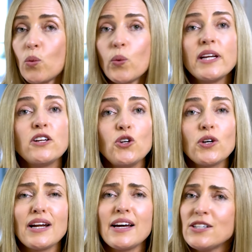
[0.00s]
Win a new
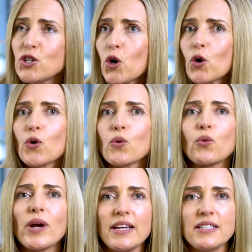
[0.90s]
client?
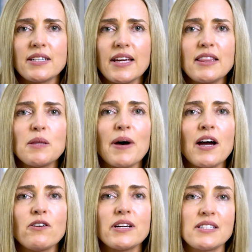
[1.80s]
Great, get the
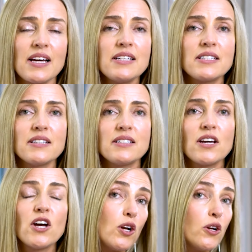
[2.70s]
buyer excited.
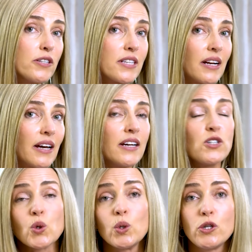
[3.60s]
Lose a
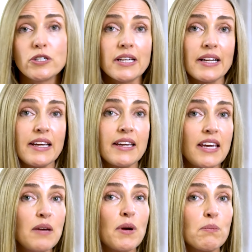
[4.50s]
client or lose a
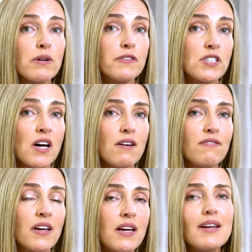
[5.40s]
key member of staff?